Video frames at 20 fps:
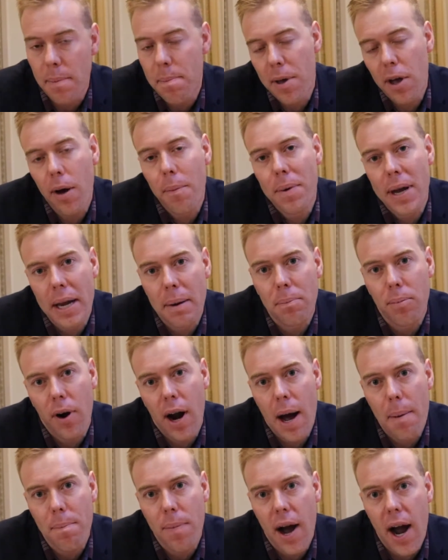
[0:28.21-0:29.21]
a bill being
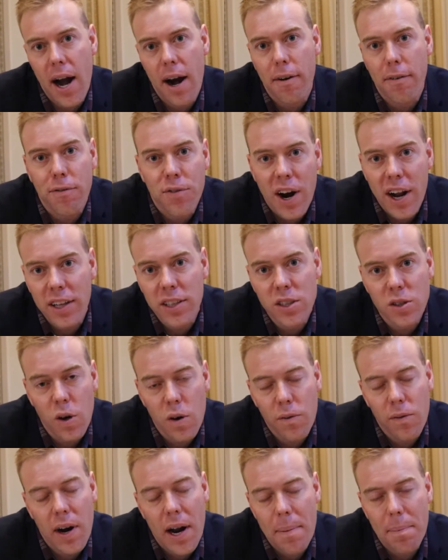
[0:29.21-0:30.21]
brought by our friends
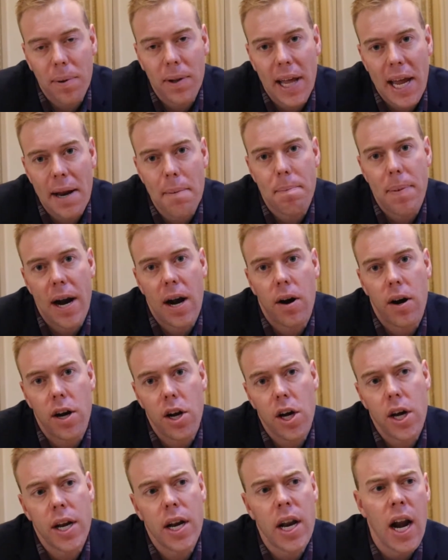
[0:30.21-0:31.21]
over at Planned
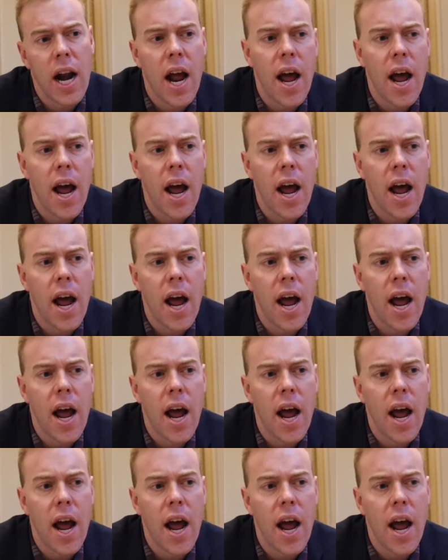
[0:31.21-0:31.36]
Parenthood